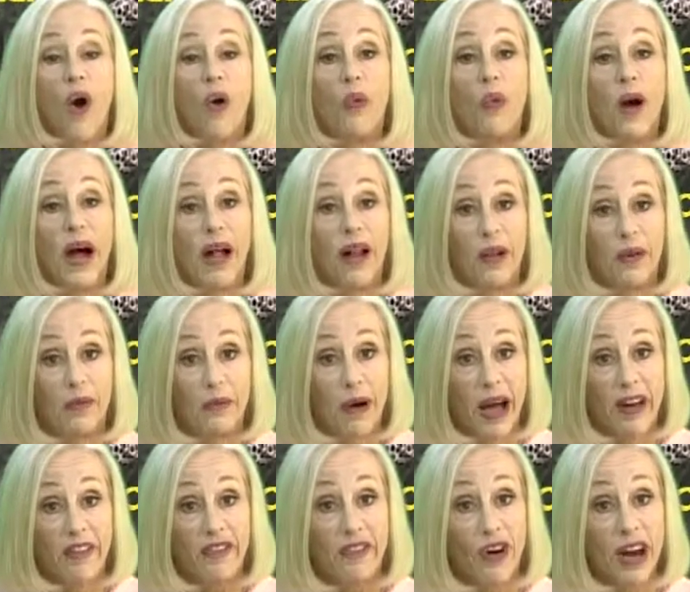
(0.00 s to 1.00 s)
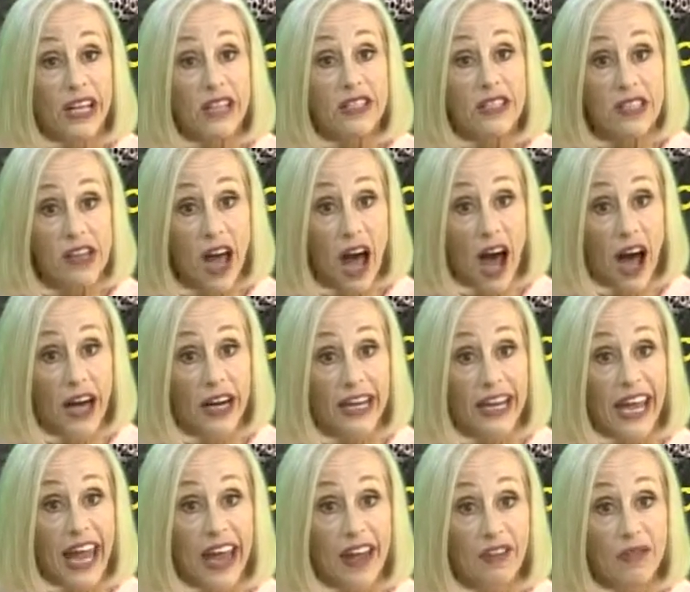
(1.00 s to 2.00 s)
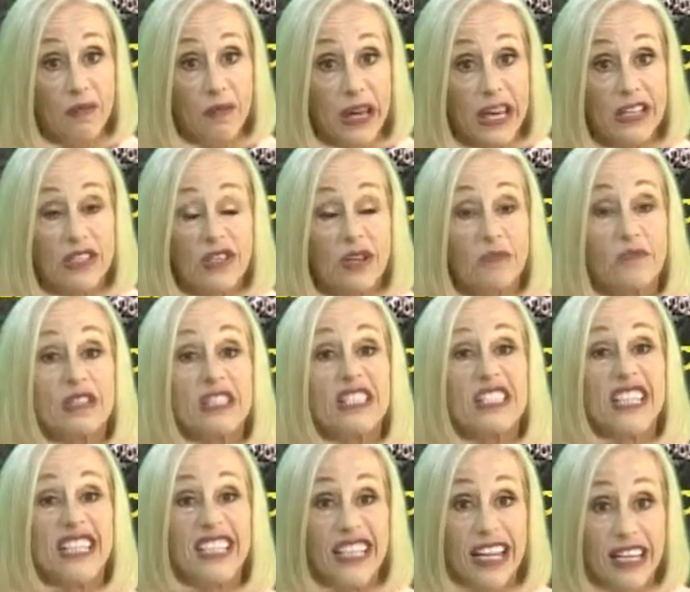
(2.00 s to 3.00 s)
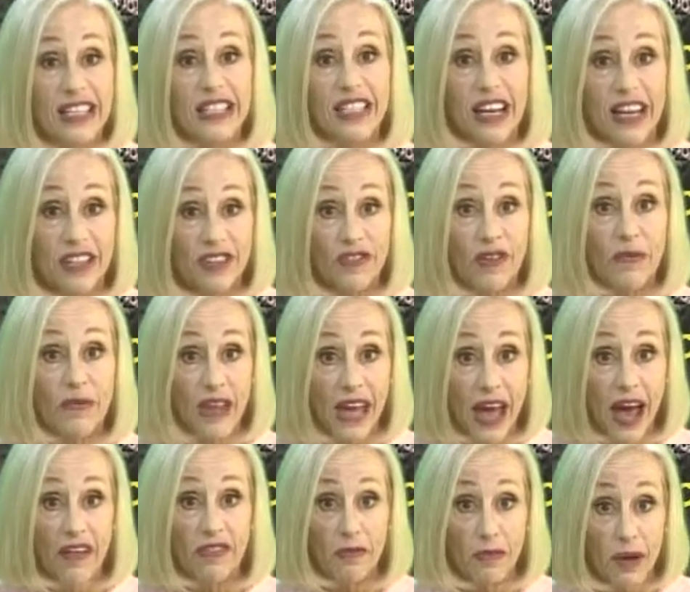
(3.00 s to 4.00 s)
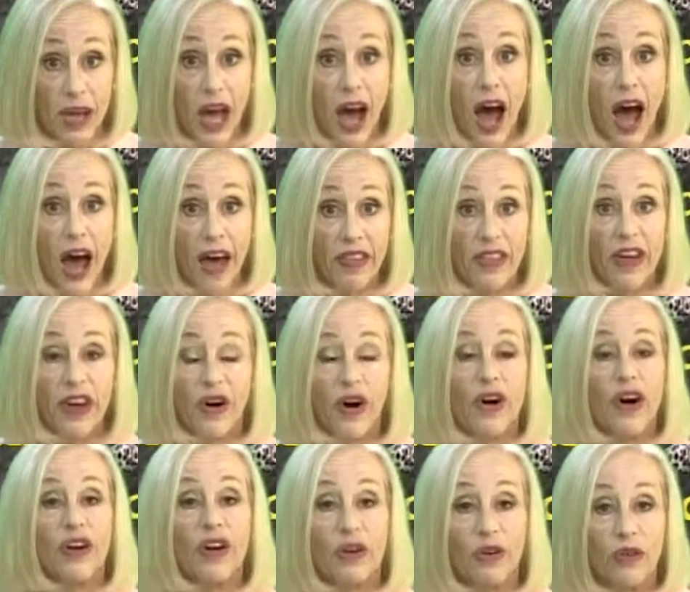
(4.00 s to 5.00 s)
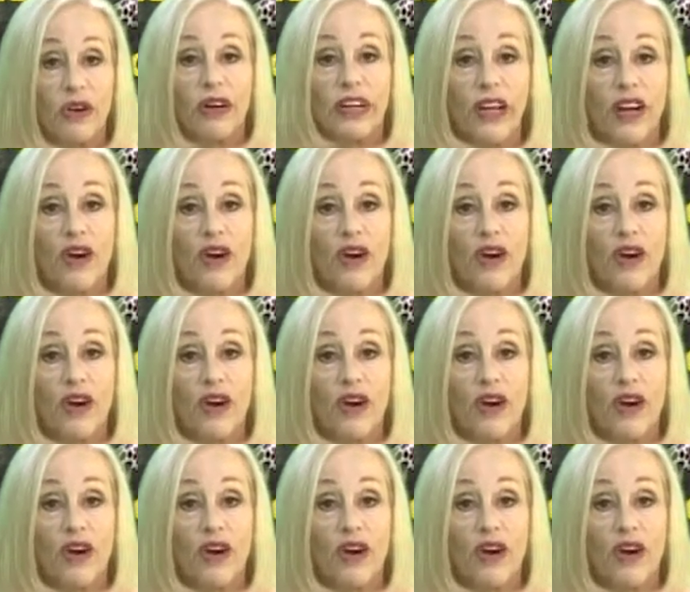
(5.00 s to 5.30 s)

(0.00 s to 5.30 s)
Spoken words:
Well, my friend Scott gave me some statistics from the FBI that ought to,